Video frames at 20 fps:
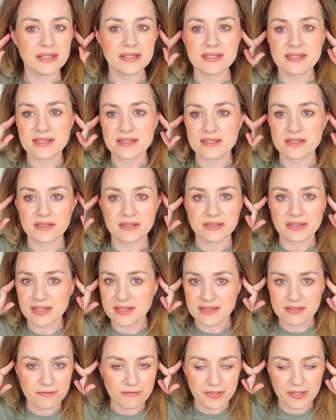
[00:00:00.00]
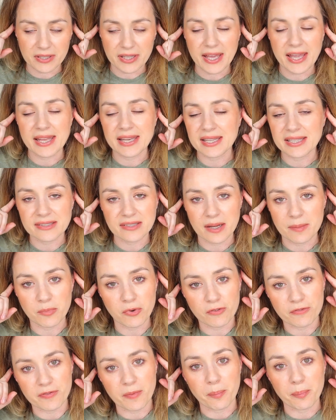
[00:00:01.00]
This doesn't feel any type
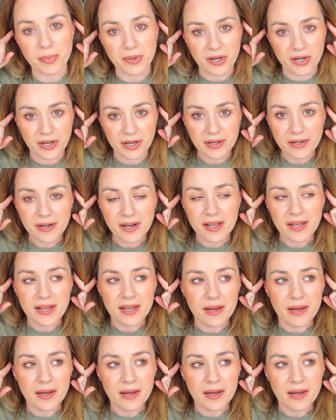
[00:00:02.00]
of burn,